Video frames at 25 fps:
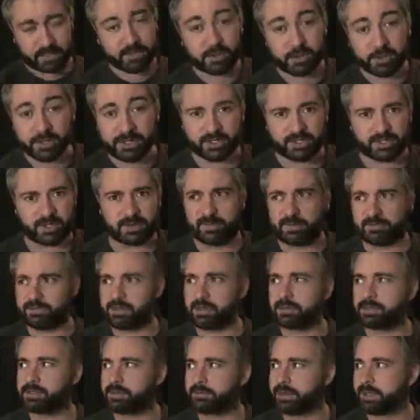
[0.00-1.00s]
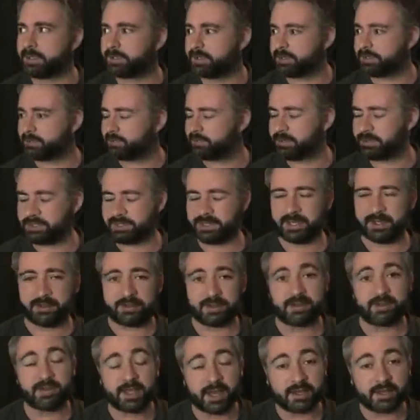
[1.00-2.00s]
Twitter stream, I've told you about what is the other
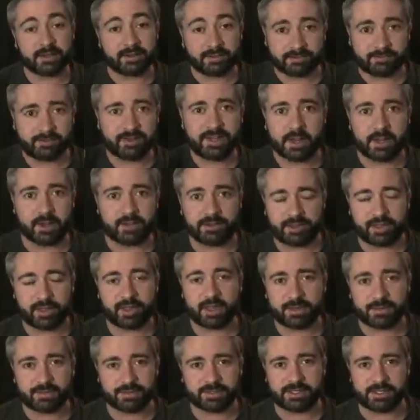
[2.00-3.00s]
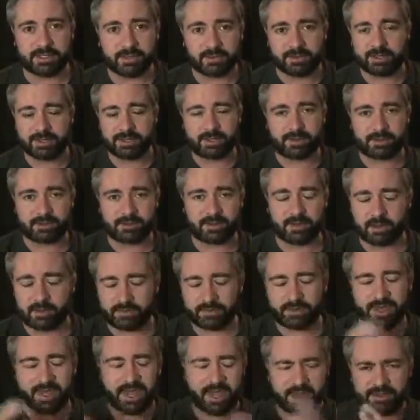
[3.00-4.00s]
thing, the other video thing I was doing
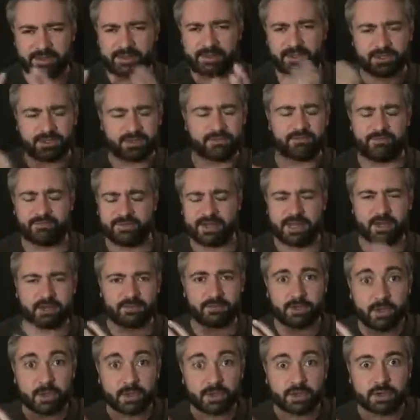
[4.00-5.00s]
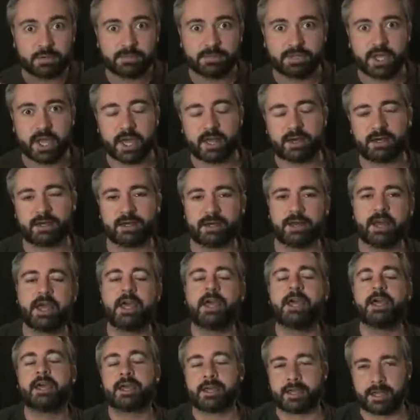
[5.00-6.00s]
on the other video YouTube channel, and
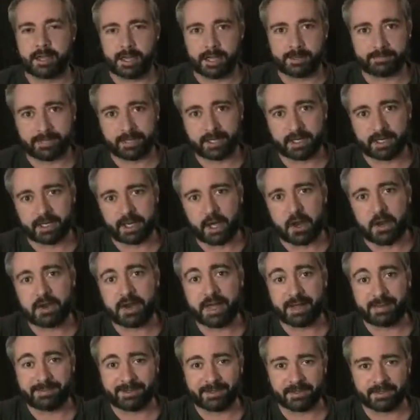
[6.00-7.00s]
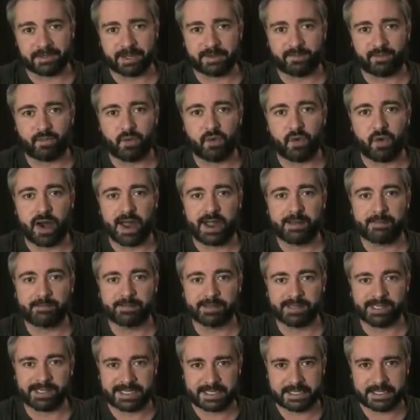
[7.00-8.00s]
I'm going to go now because I'm
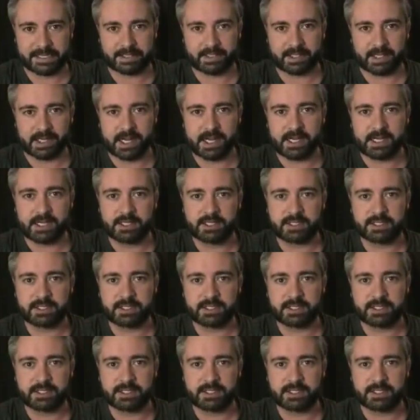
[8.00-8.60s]
rambling.